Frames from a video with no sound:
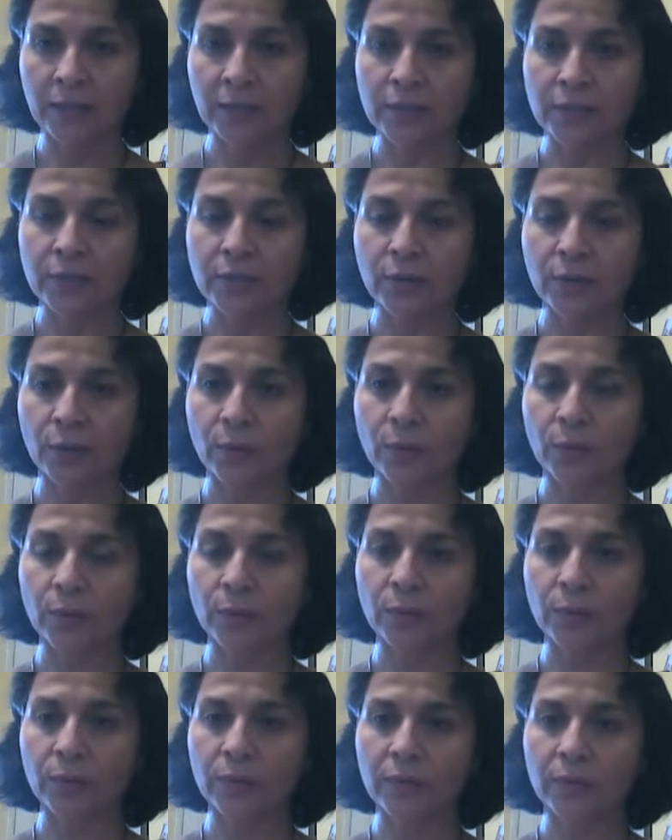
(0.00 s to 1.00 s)

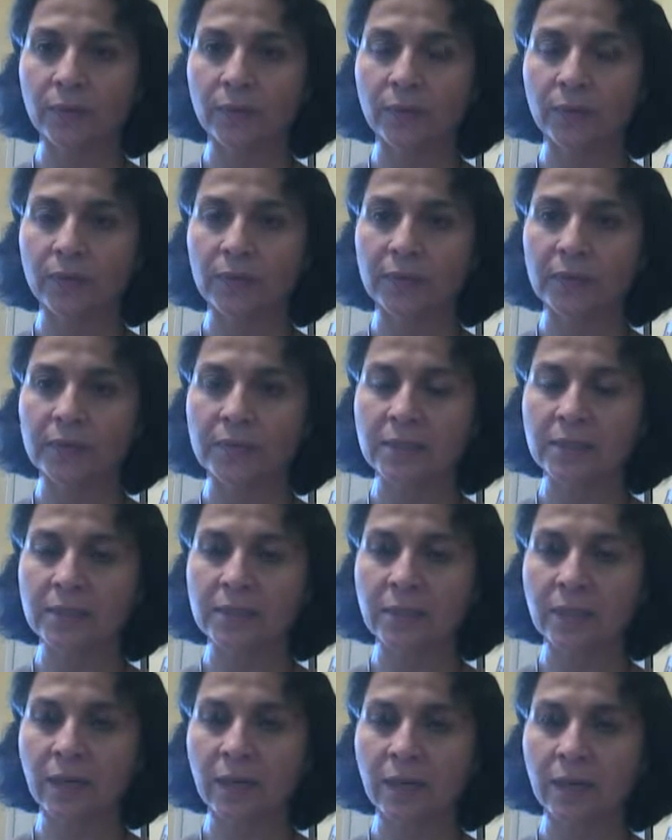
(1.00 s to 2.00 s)
So this,
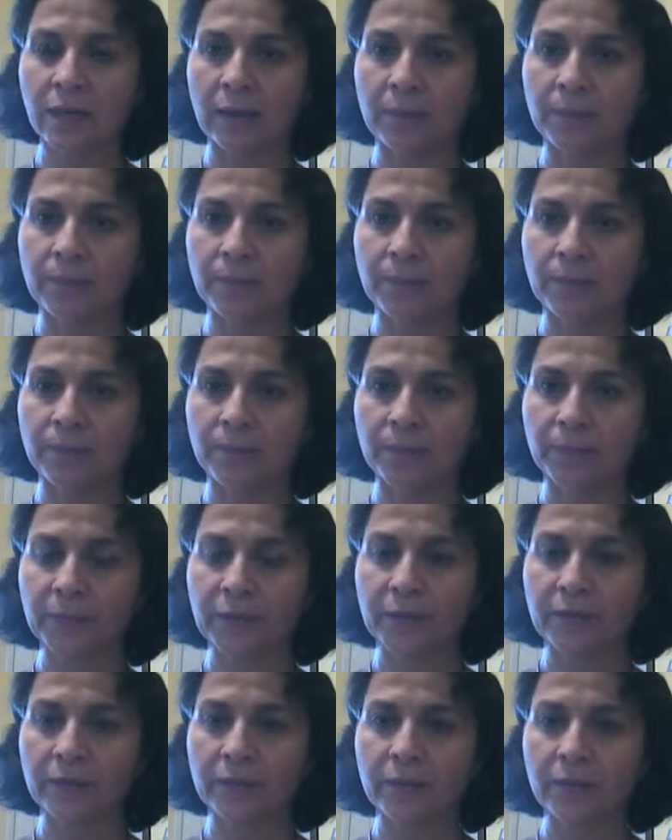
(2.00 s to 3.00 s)

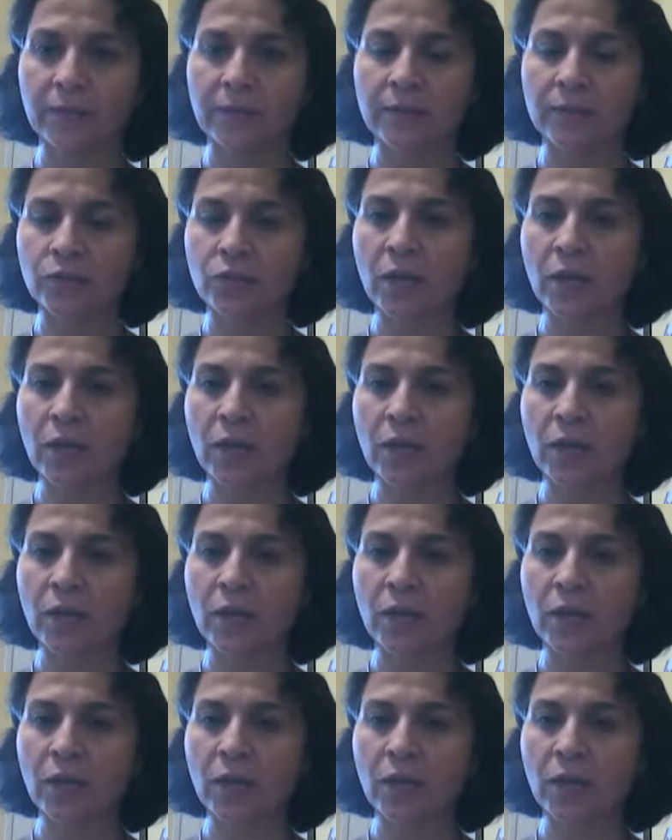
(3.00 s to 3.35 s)
the